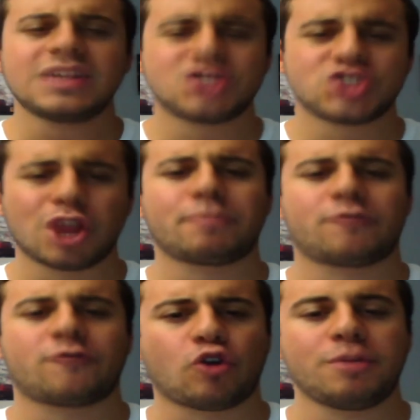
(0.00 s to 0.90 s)
start
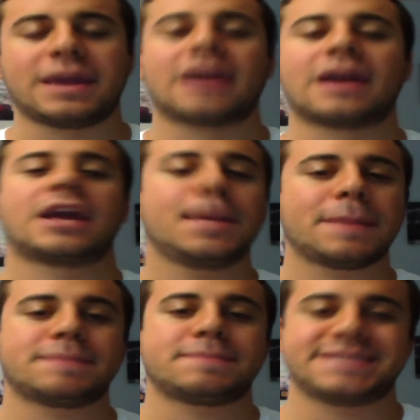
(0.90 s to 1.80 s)
performing,
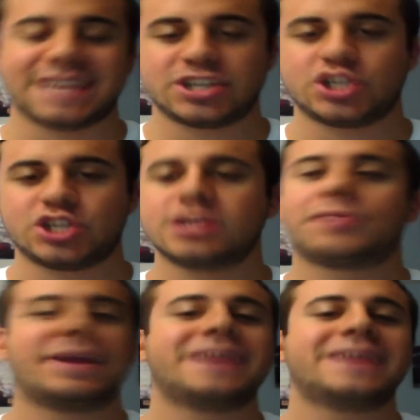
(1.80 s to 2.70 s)
keeping possession,
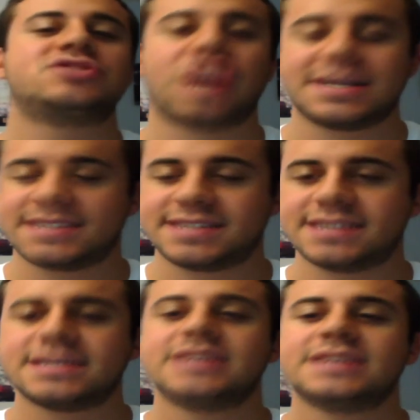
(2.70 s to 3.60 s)
creating chances,